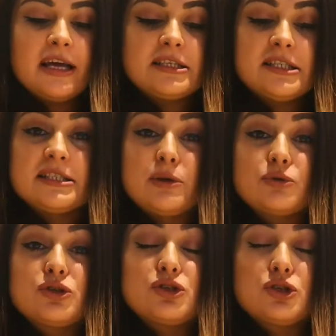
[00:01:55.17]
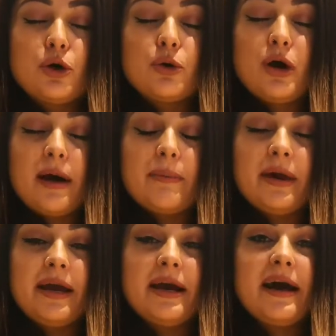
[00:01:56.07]
It's just, I was so
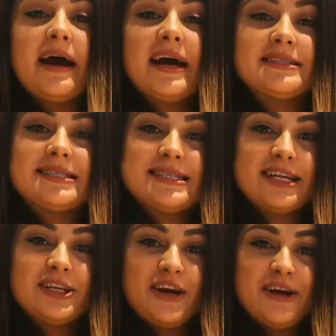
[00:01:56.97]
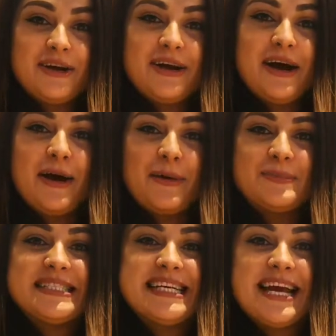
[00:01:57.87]
happy. I had to send her
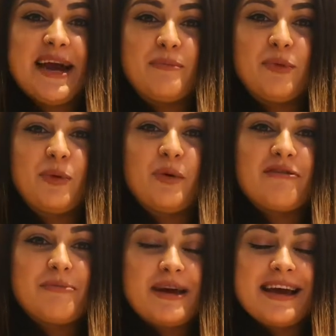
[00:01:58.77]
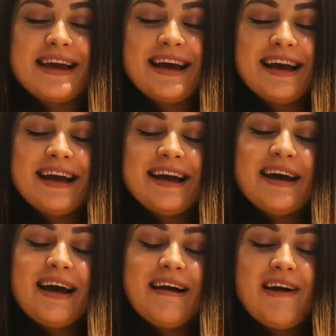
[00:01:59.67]
DM with me
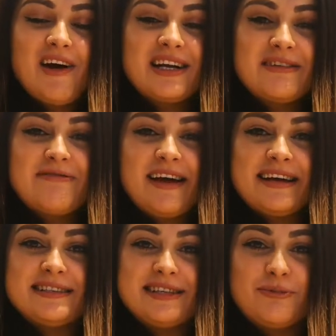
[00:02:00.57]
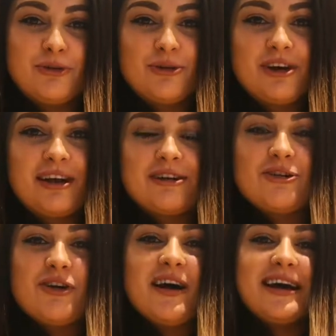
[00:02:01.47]
ugly face in the morning,
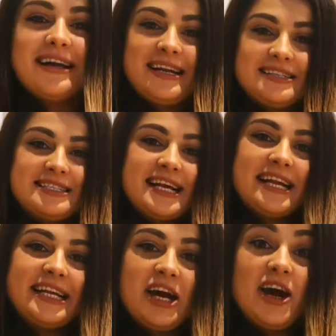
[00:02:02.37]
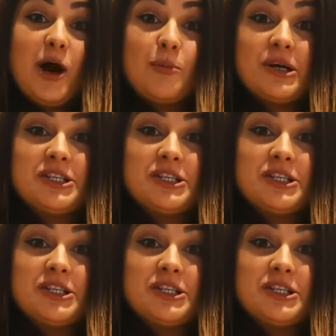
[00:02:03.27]
crying and telling her how